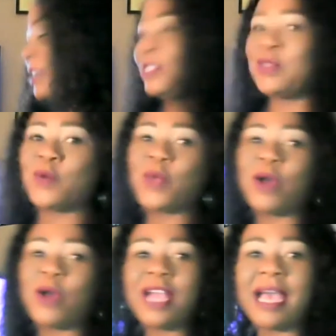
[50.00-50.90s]
So
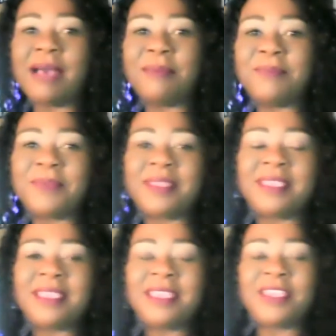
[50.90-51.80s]
welcome.
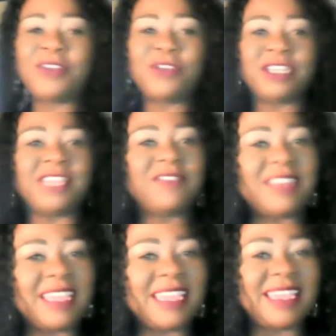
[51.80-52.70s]
Good
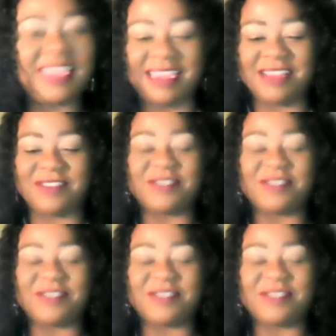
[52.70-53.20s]
evening,